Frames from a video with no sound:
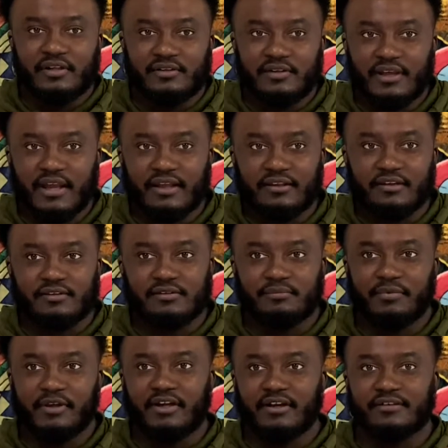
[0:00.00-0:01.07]
together,
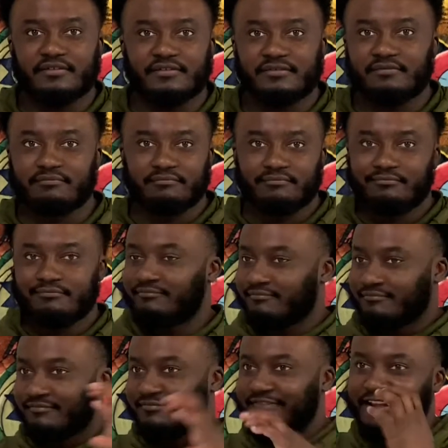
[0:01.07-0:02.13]
because
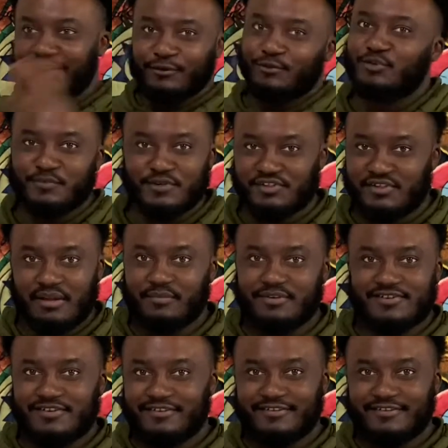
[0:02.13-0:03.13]
they doing too much damage here.